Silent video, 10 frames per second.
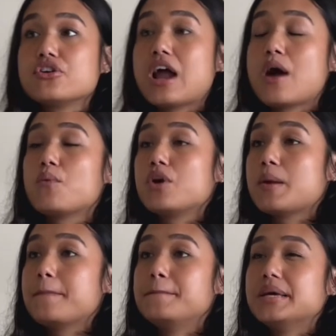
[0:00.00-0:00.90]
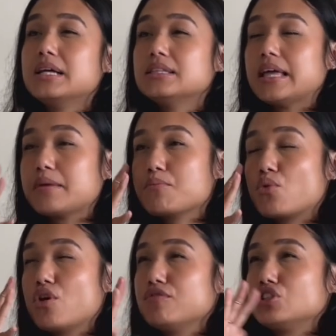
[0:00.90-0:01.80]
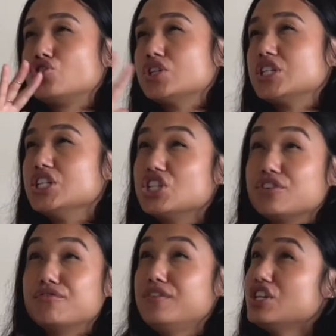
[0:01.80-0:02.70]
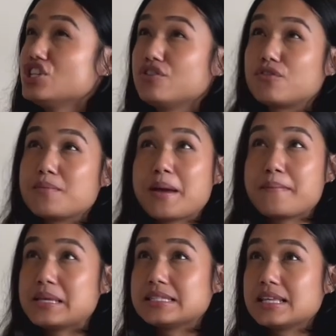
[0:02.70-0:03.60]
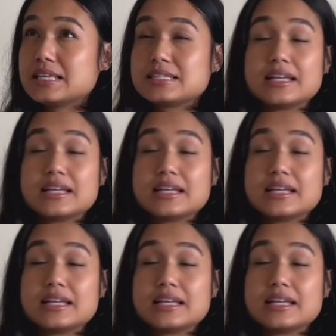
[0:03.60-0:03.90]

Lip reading: I want to build like more of a strategic vision for my business,